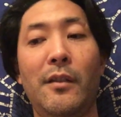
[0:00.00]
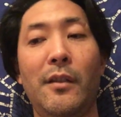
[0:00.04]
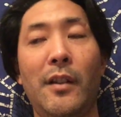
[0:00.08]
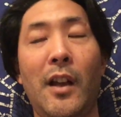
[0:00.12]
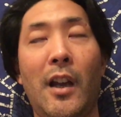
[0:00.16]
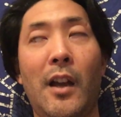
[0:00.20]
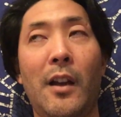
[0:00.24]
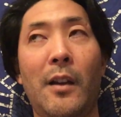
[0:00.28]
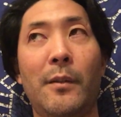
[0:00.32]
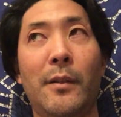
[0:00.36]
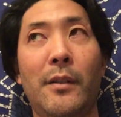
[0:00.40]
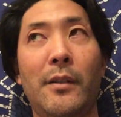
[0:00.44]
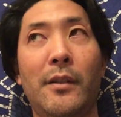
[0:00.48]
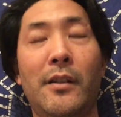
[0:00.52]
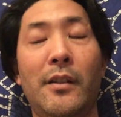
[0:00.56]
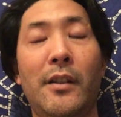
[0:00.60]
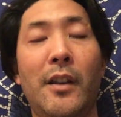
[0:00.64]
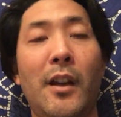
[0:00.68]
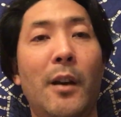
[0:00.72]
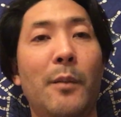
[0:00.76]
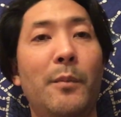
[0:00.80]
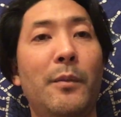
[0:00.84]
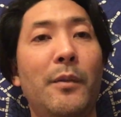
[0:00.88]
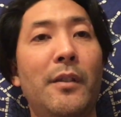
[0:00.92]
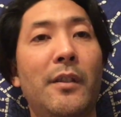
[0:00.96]
ha didn't
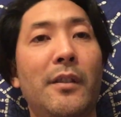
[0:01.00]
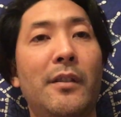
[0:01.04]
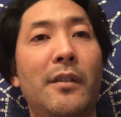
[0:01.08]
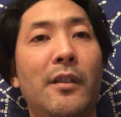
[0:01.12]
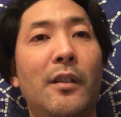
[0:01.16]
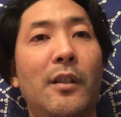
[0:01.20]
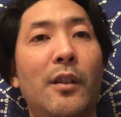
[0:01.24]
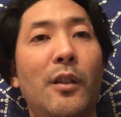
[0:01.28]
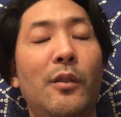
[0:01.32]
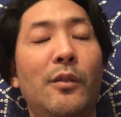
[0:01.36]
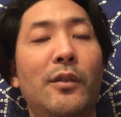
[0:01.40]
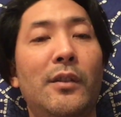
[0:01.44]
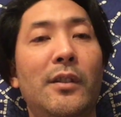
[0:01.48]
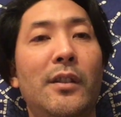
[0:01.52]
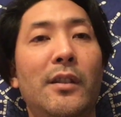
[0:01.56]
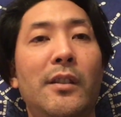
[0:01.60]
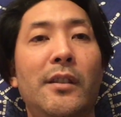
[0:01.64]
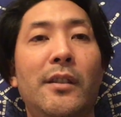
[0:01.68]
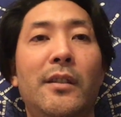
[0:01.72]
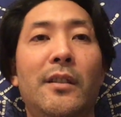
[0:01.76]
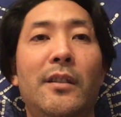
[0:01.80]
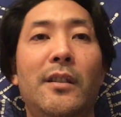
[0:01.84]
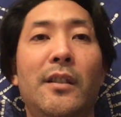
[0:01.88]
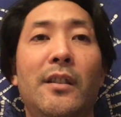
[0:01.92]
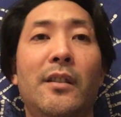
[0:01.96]
happen this closely
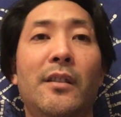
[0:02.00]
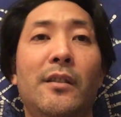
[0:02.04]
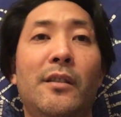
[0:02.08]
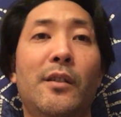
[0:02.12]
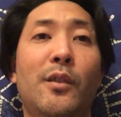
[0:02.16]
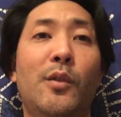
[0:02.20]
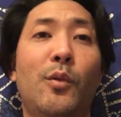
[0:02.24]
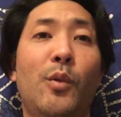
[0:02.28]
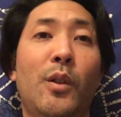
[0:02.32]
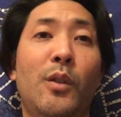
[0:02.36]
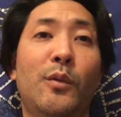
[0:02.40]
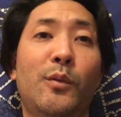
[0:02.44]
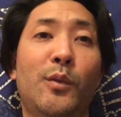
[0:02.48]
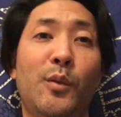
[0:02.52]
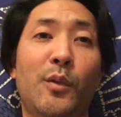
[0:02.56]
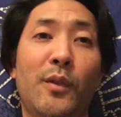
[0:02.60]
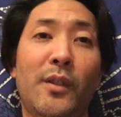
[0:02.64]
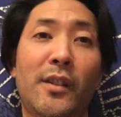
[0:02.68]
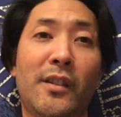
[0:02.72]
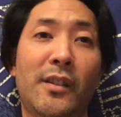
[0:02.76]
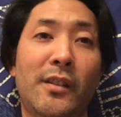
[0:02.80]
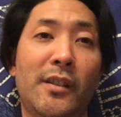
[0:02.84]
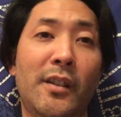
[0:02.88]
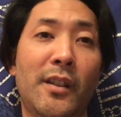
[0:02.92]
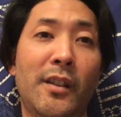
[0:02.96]
since
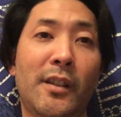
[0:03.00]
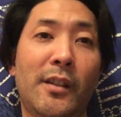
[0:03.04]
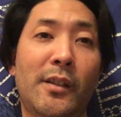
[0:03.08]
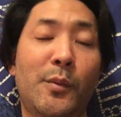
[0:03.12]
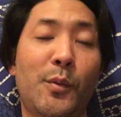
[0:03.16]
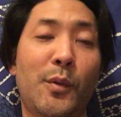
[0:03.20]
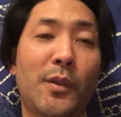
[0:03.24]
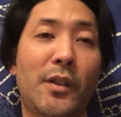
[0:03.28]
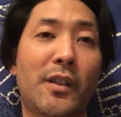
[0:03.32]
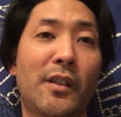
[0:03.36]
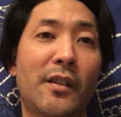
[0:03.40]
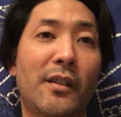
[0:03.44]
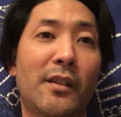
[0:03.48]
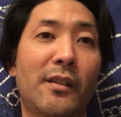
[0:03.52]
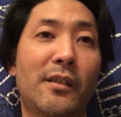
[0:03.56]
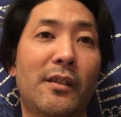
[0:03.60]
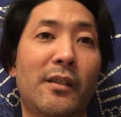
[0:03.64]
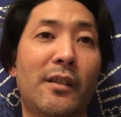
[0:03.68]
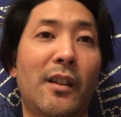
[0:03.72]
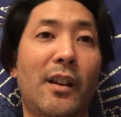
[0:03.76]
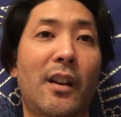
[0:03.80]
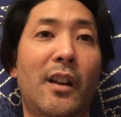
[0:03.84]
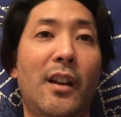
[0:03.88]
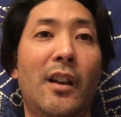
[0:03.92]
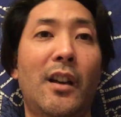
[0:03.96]
1226, which is
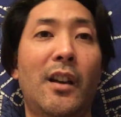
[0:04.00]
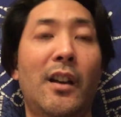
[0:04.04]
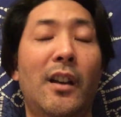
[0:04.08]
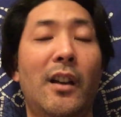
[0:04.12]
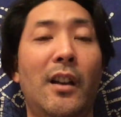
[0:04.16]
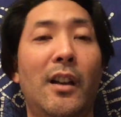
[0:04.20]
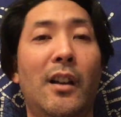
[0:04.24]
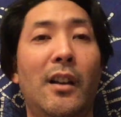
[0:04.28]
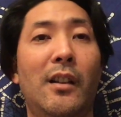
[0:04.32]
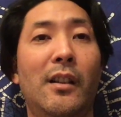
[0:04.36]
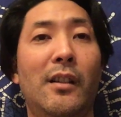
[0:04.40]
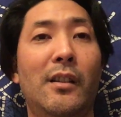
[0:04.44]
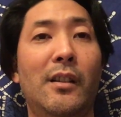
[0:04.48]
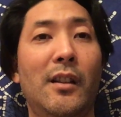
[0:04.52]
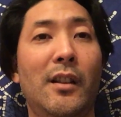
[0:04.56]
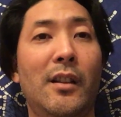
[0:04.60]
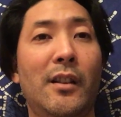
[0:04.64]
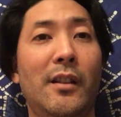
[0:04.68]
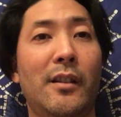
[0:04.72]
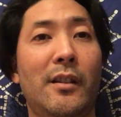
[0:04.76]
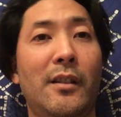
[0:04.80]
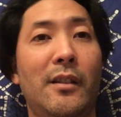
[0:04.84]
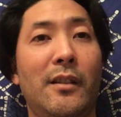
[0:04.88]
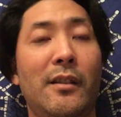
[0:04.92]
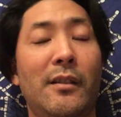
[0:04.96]

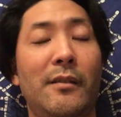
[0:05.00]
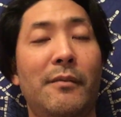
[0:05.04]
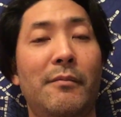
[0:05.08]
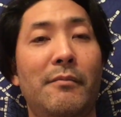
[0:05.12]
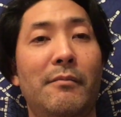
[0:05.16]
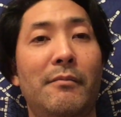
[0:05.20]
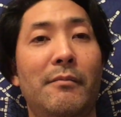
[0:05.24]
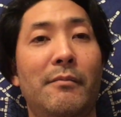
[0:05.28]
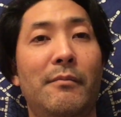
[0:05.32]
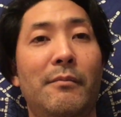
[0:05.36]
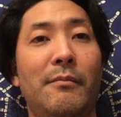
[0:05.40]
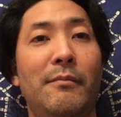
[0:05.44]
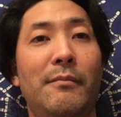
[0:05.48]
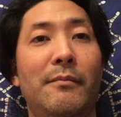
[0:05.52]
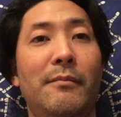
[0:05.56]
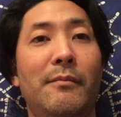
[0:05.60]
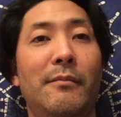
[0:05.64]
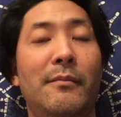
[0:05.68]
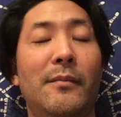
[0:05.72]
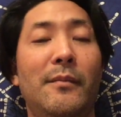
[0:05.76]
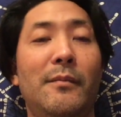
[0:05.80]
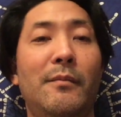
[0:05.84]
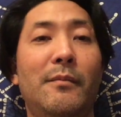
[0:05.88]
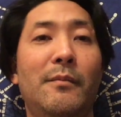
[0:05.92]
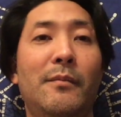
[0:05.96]
like
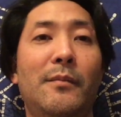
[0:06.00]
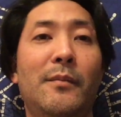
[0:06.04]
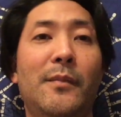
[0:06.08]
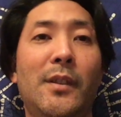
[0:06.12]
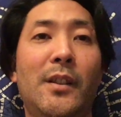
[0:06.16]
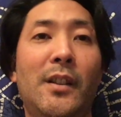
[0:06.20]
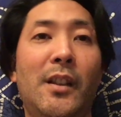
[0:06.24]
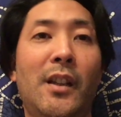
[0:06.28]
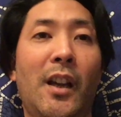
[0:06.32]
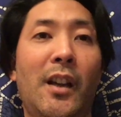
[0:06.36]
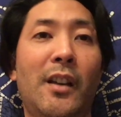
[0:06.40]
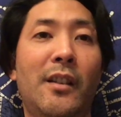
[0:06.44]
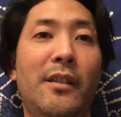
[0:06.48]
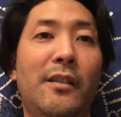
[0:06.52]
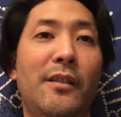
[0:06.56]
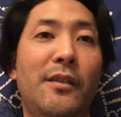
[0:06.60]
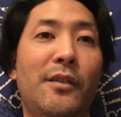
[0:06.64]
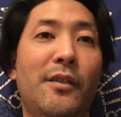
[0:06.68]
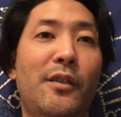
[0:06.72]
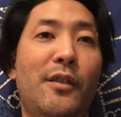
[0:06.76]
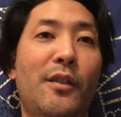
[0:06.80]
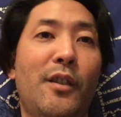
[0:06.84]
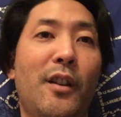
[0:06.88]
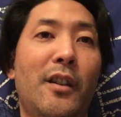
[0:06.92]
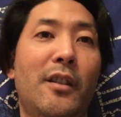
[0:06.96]
knights in
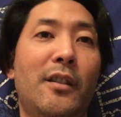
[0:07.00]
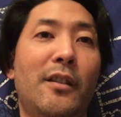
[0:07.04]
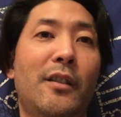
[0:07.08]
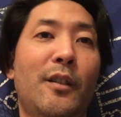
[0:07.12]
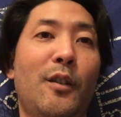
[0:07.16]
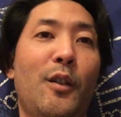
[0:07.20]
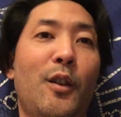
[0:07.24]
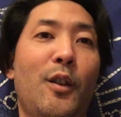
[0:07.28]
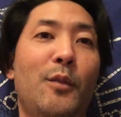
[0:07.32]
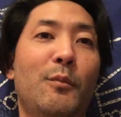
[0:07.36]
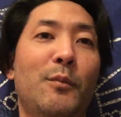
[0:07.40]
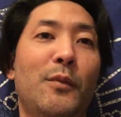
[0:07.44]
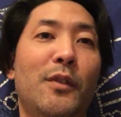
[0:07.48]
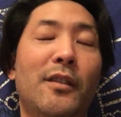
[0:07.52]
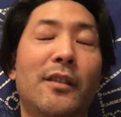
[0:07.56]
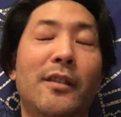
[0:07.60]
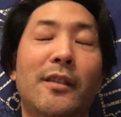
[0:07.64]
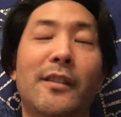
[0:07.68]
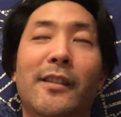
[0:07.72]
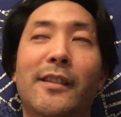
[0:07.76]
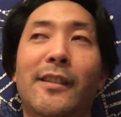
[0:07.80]
shining armor and